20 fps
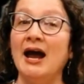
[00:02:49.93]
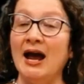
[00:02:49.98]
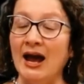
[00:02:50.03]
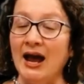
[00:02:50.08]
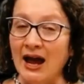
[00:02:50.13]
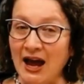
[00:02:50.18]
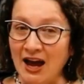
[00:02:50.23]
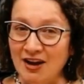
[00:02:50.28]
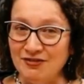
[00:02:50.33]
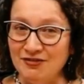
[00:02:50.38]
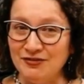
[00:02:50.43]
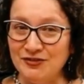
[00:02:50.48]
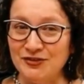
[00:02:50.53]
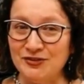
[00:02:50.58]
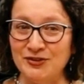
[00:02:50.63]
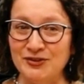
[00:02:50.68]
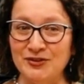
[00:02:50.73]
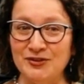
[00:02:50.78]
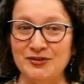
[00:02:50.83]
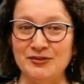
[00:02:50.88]

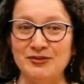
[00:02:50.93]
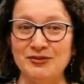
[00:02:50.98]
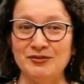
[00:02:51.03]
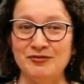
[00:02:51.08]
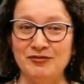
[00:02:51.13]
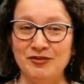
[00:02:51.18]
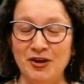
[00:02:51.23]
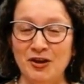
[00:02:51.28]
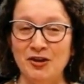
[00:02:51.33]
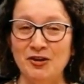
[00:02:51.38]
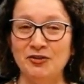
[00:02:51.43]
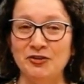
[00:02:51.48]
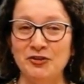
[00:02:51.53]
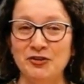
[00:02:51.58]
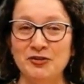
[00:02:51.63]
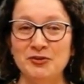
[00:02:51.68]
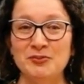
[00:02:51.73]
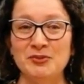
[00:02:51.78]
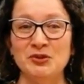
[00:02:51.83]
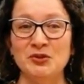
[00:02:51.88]
After the fall
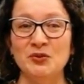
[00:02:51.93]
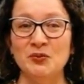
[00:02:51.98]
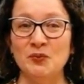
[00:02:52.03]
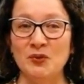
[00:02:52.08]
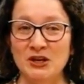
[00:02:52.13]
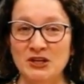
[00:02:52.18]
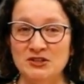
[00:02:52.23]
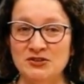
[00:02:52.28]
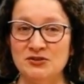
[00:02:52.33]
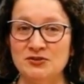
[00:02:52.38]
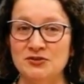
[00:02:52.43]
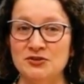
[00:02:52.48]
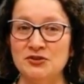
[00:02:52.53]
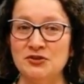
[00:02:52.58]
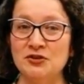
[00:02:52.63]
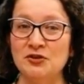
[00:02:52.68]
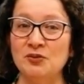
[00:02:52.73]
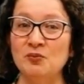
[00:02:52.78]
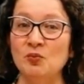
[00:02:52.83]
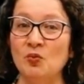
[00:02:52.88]
term and the winter
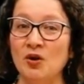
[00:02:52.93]
term,